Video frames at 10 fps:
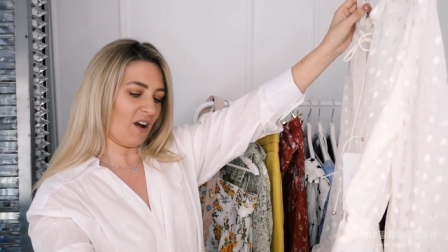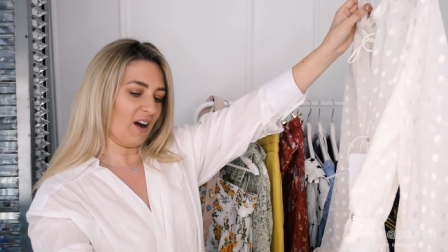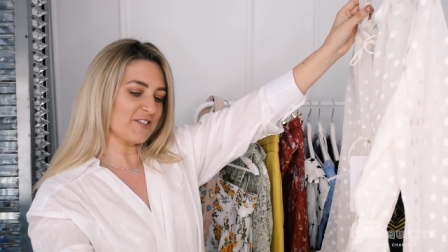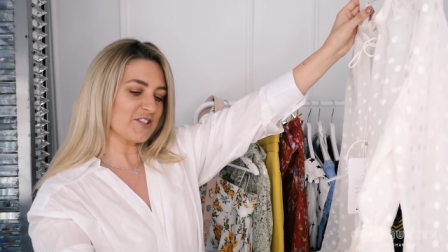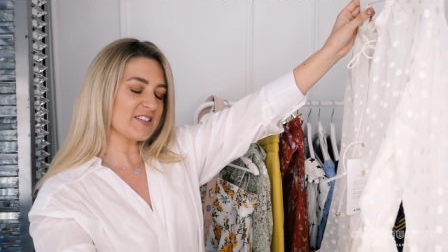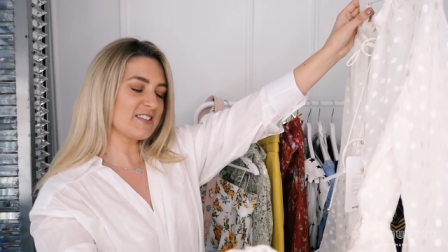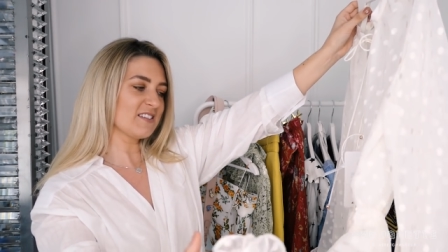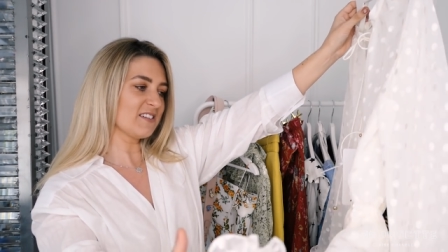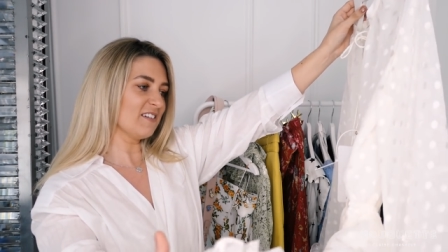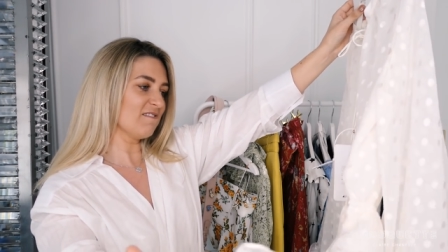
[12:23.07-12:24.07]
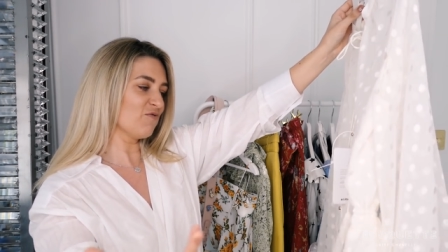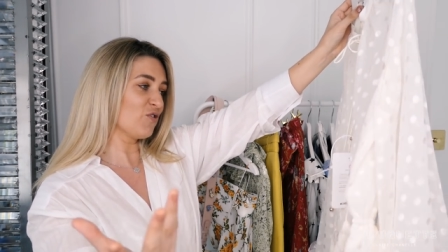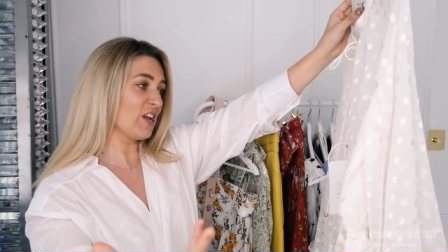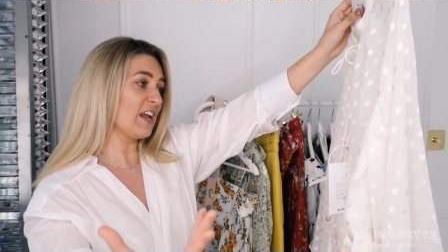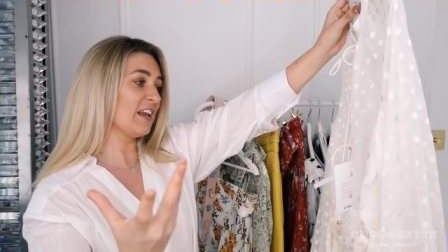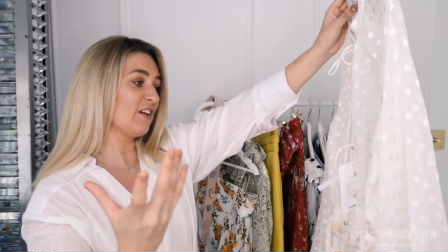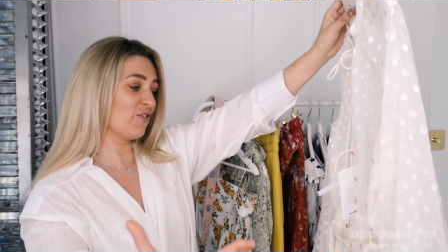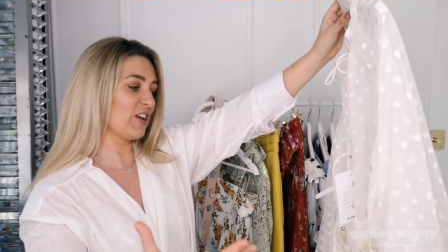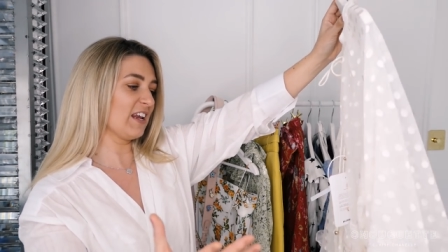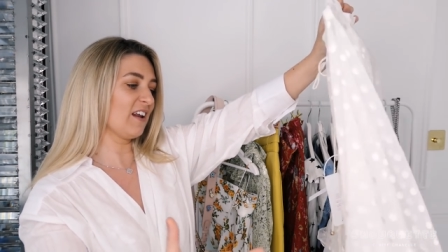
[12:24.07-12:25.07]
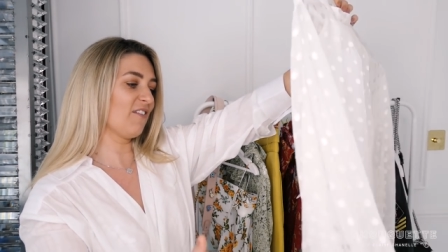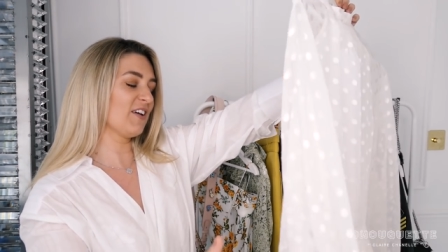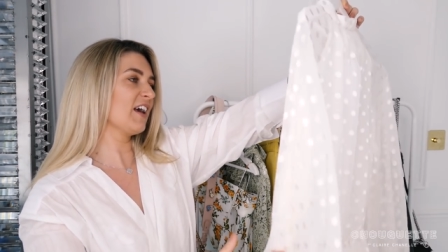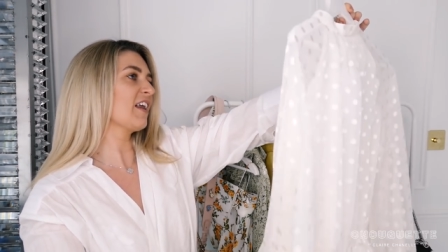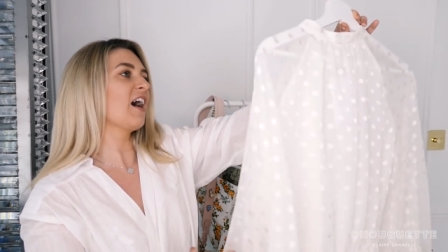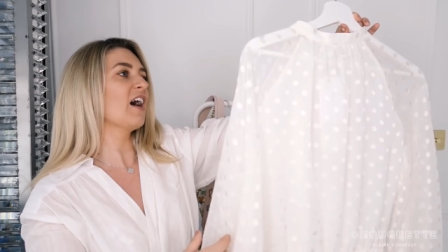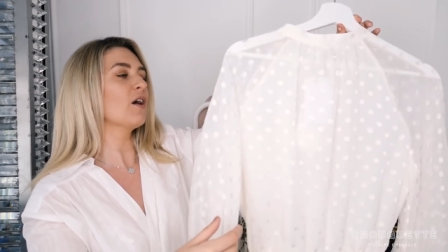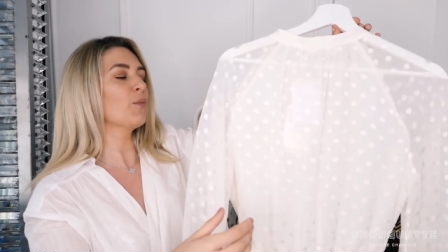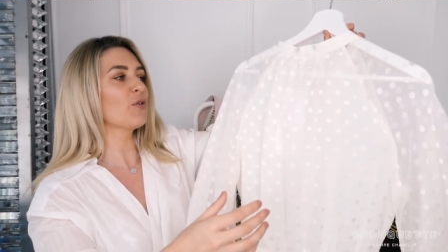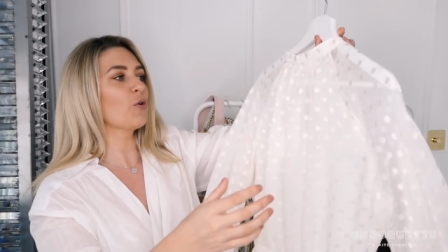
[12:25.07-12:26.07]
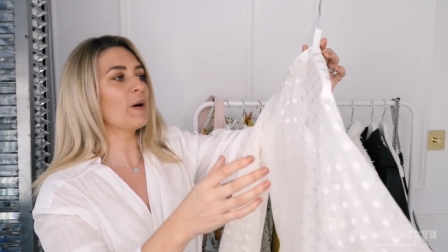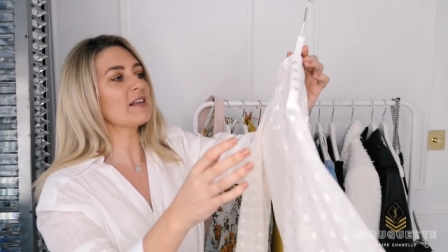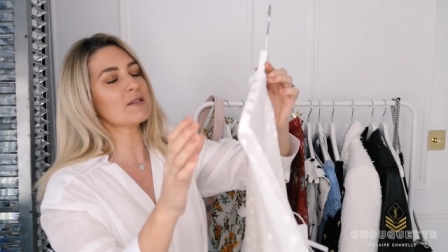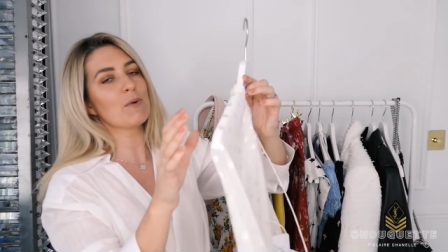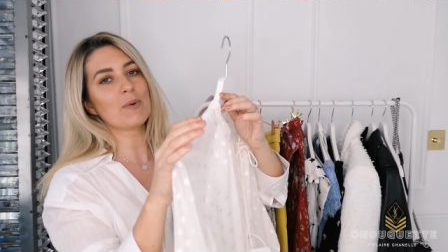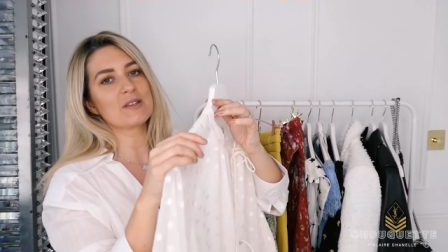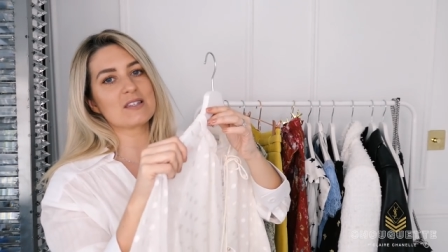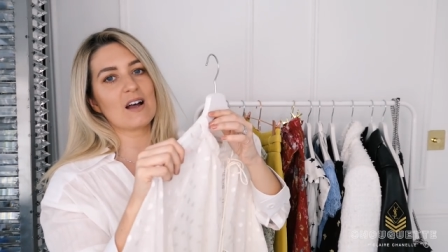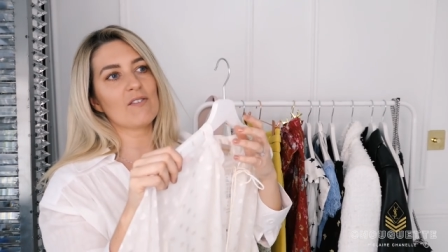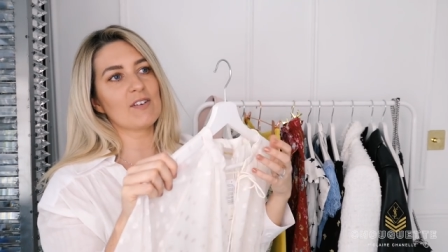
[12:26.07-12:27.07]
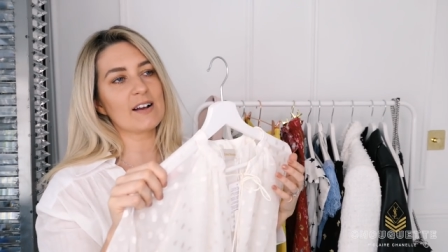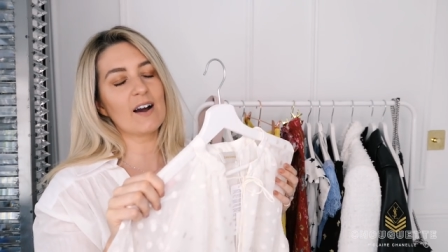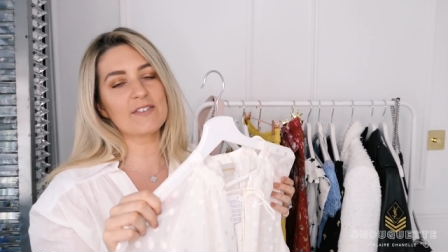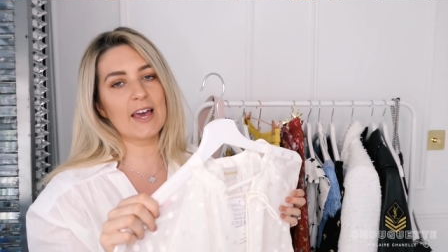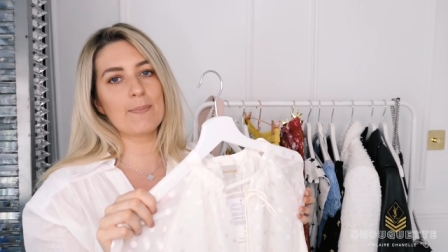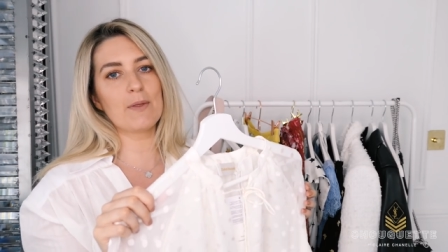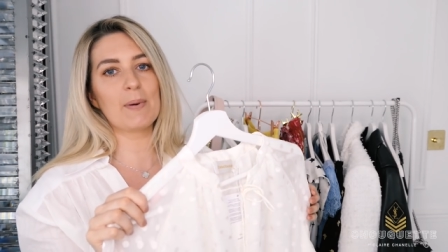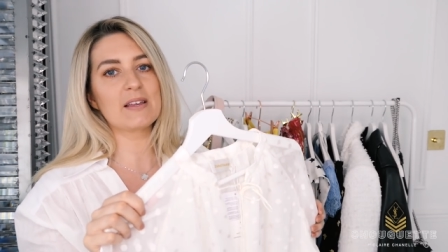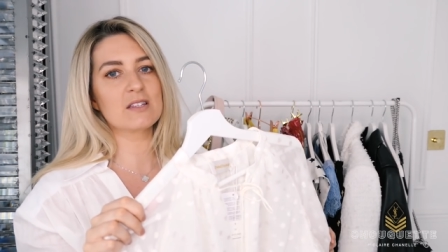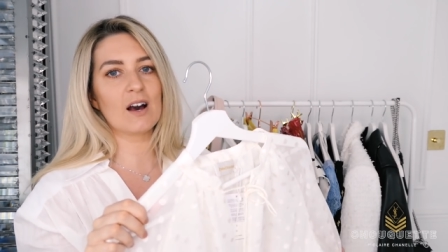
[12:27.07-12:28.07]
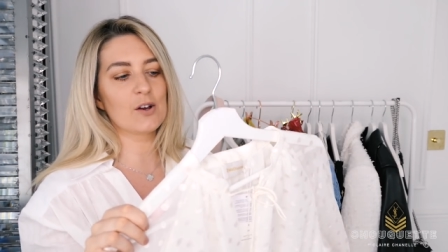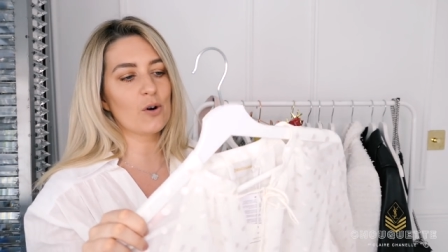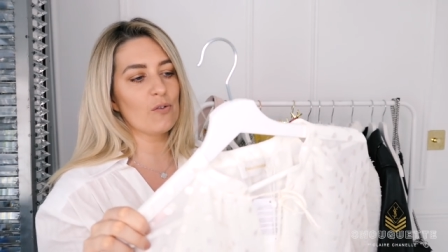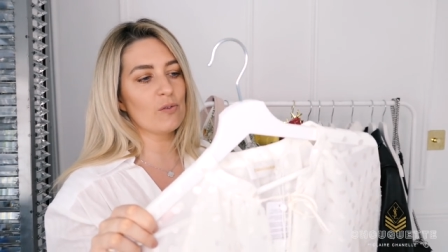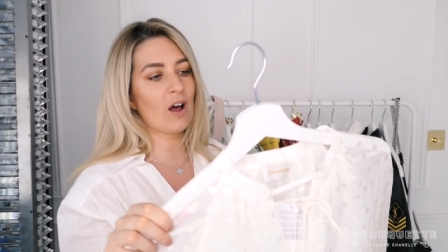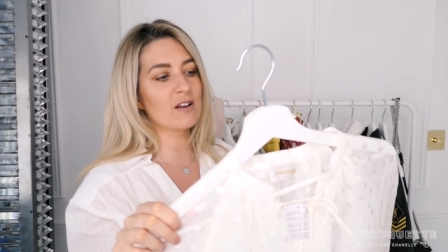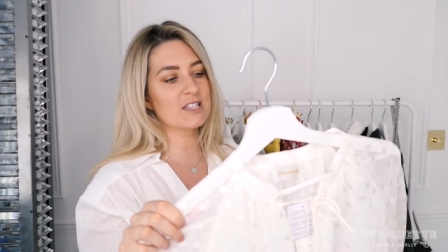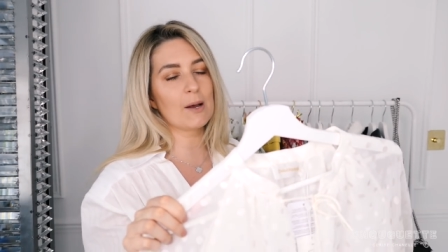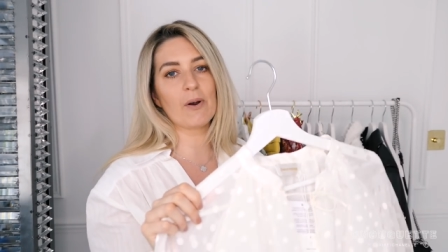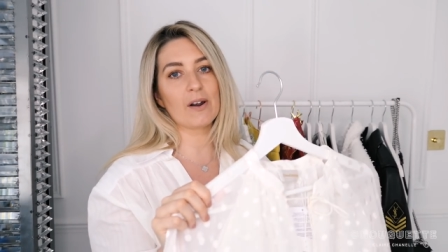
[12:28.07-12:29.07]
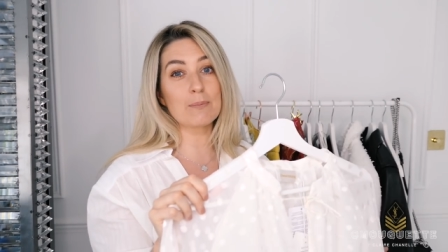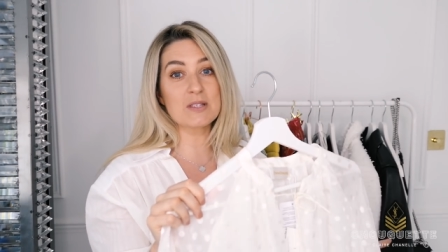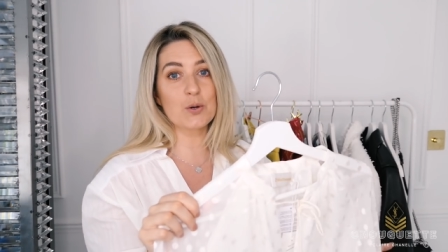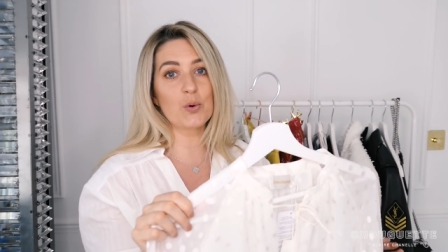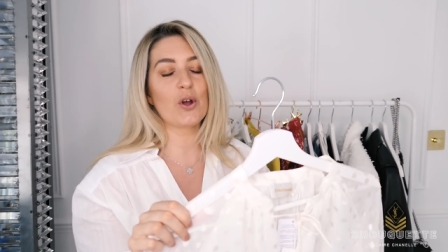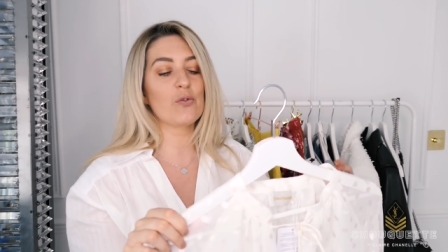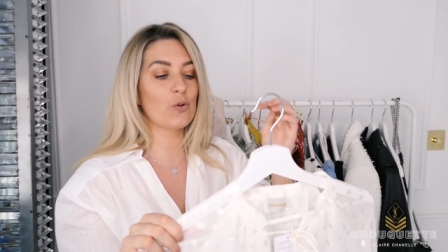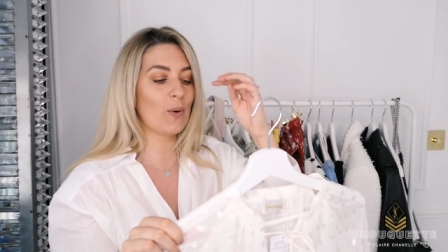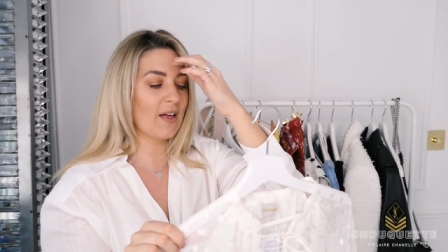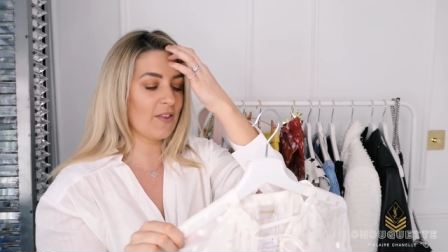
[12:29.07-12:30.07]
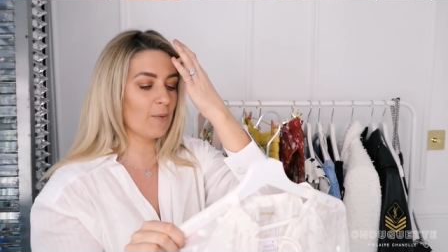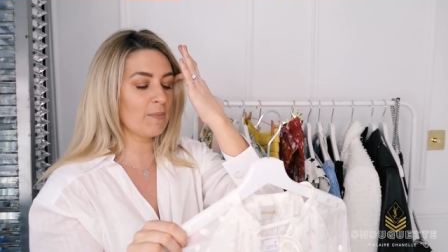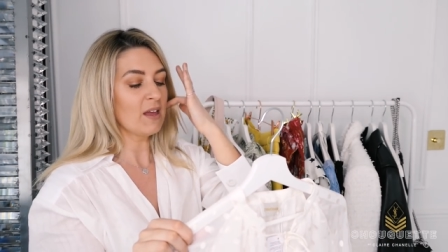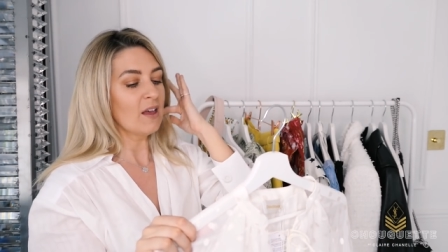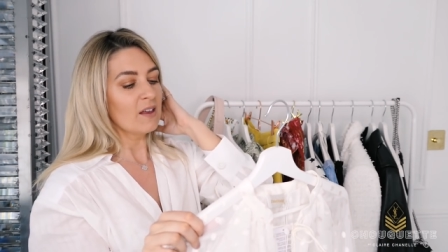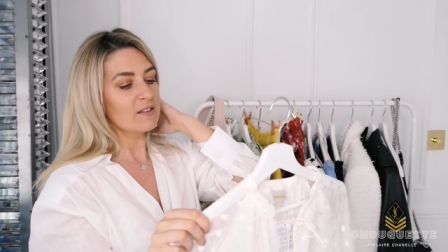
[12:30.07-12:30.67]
I just really really love it and I with all my Zimmerman stuff like I've kept the bits that I got last summer and I'm still going to wear them